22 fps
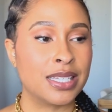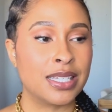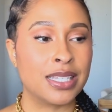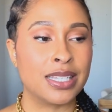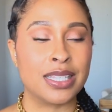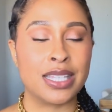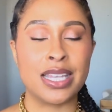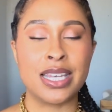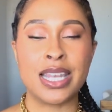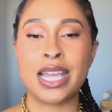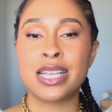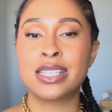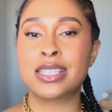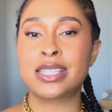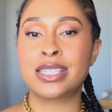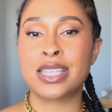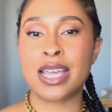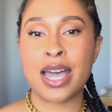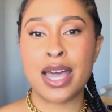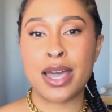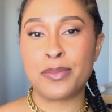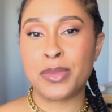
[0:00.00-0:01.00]
the next
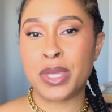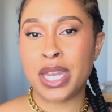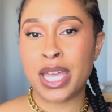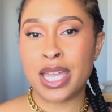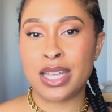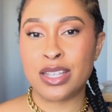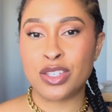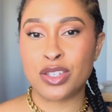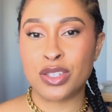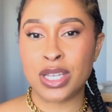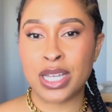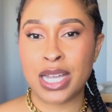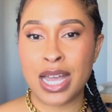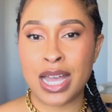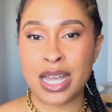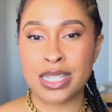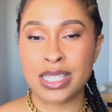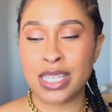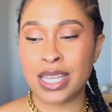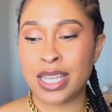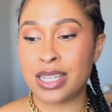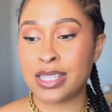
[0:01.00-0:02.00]
time that I enter the
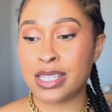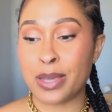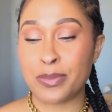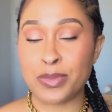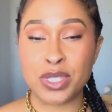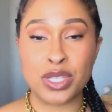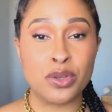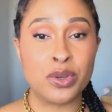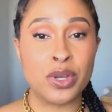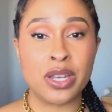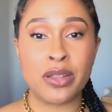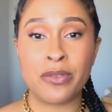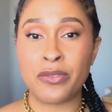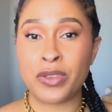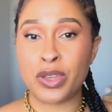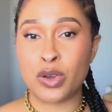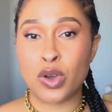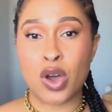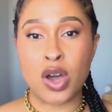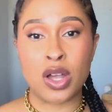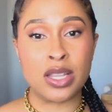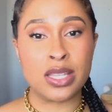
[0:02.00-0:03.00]
contest, I'm still going to feel
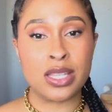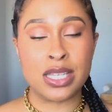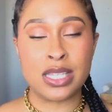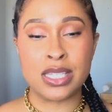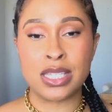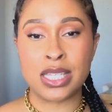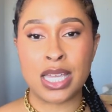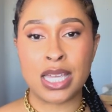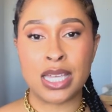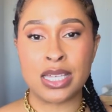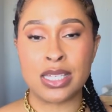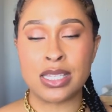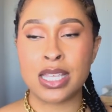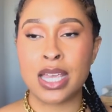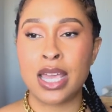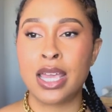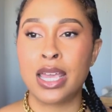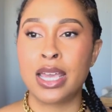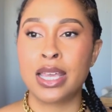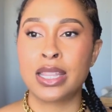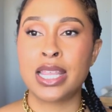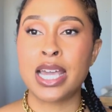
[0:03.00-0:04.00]
all of these things.
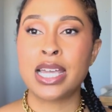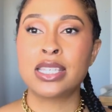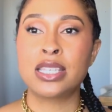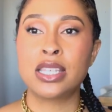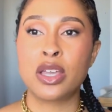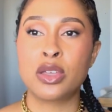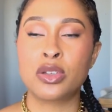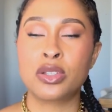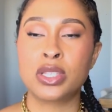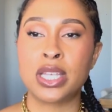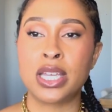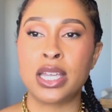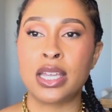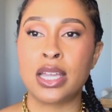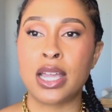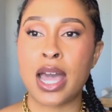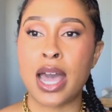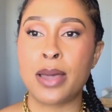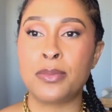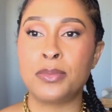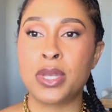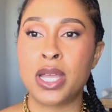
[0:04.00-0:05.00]
That's the other thing.
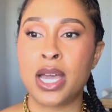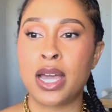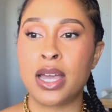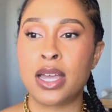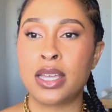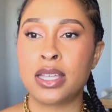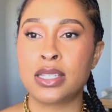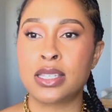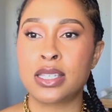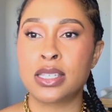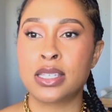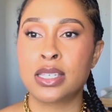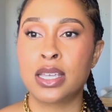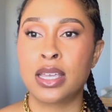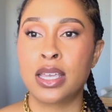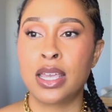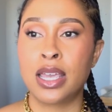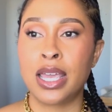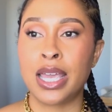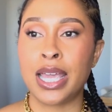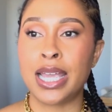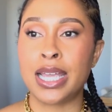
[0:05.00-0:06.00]
I'm not
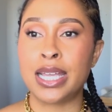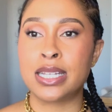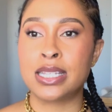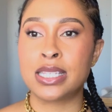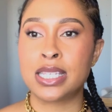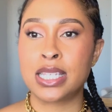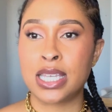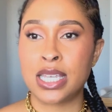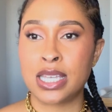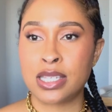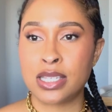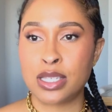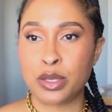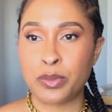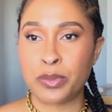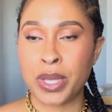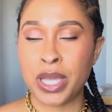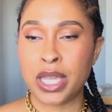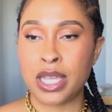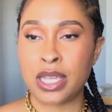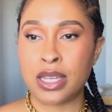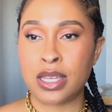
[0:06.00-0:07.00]

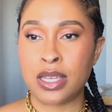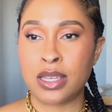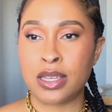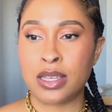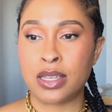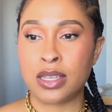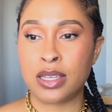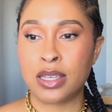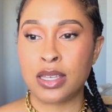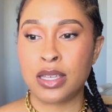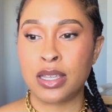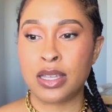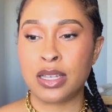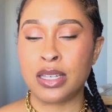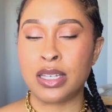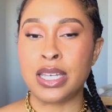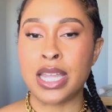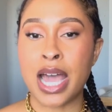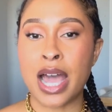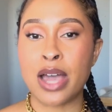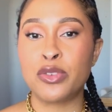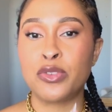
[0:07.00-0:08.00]
anticipating
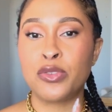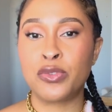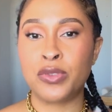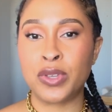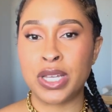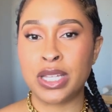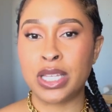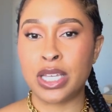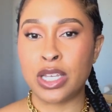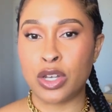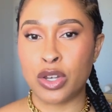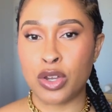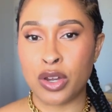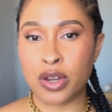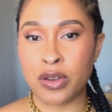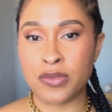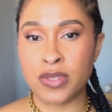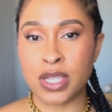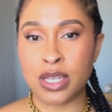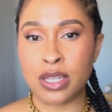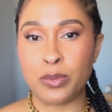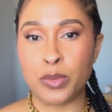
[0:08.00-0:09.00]
not feeling
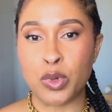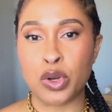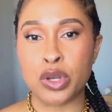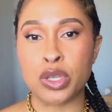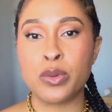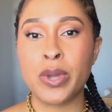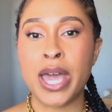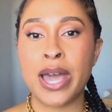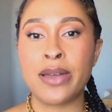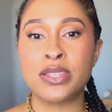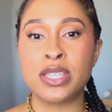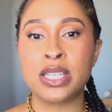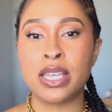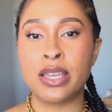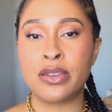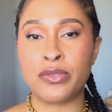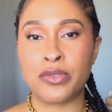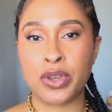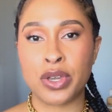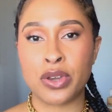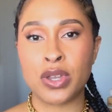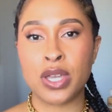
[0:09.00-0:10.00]
nerves anymore. You have to get
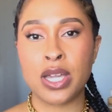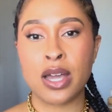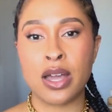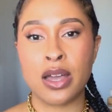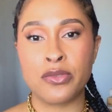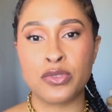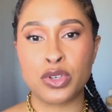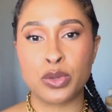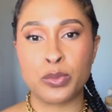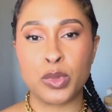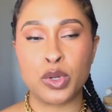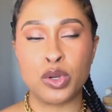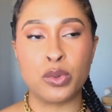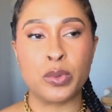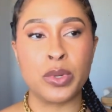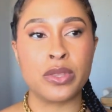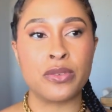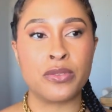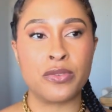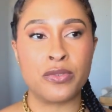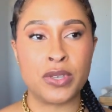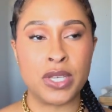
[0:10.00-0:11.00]
very comfortable
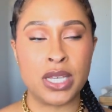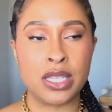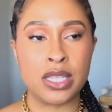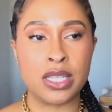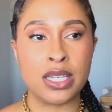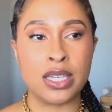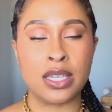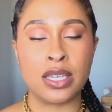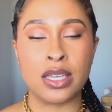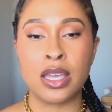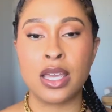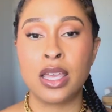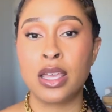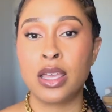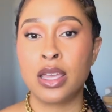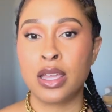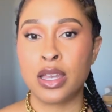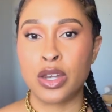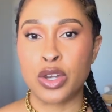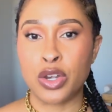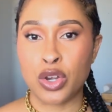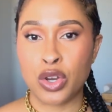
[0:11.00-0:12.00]
with feeling
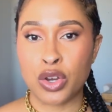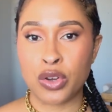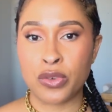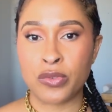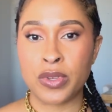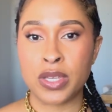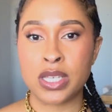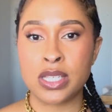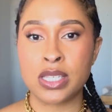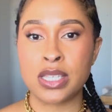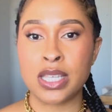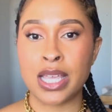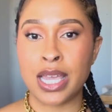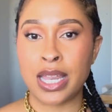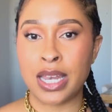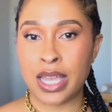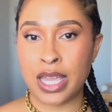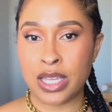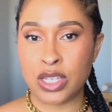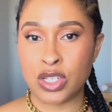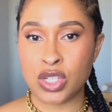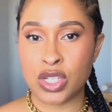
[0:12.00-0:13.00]
nervous
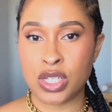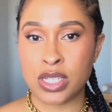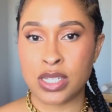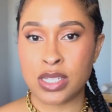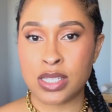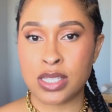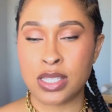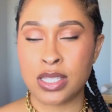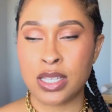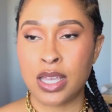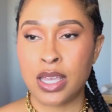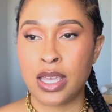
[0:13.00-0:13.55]
and anxious.